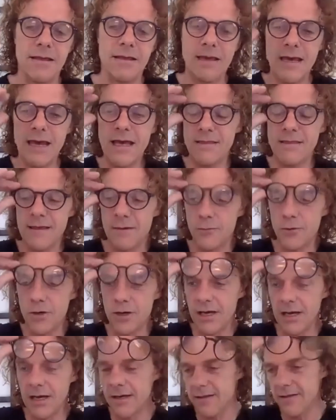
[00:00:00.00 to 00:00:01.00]
Yes, I would
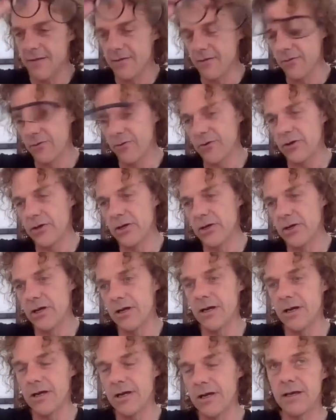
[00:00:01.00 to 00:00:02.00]
like to,
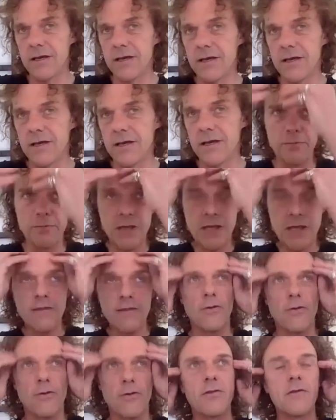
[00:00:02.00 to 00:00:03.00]
we miss
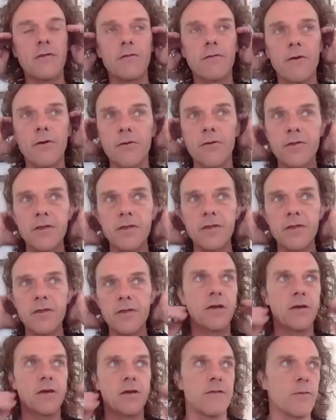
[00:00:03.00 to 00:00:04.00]
oxytocin
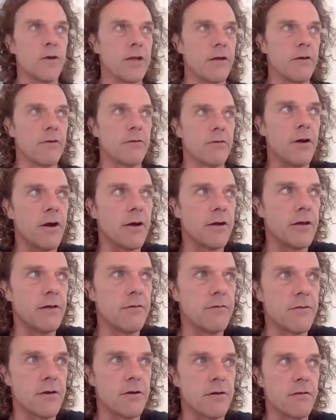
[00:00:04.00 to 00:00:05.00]
because we don't hug
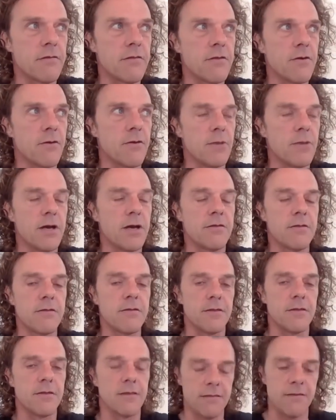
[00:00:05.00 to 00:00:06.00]
each other so
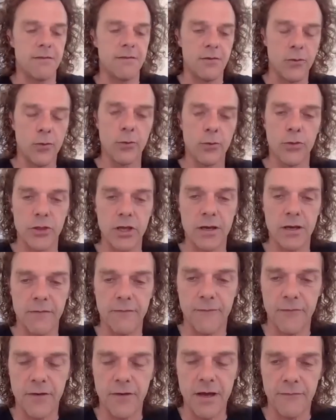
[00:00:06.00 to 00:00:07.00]
much. That's the cool thing of
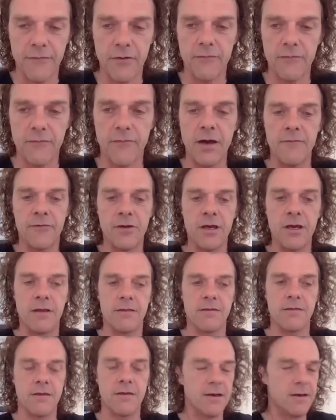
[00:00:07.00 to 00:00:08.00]
having 5
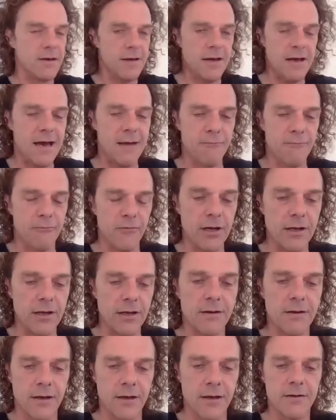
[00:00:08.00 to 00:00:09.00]
kids. I'm really
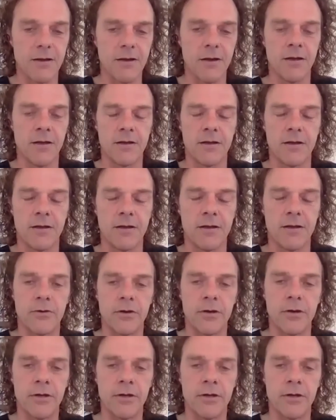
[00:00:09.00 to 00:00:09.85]
not a lot alone.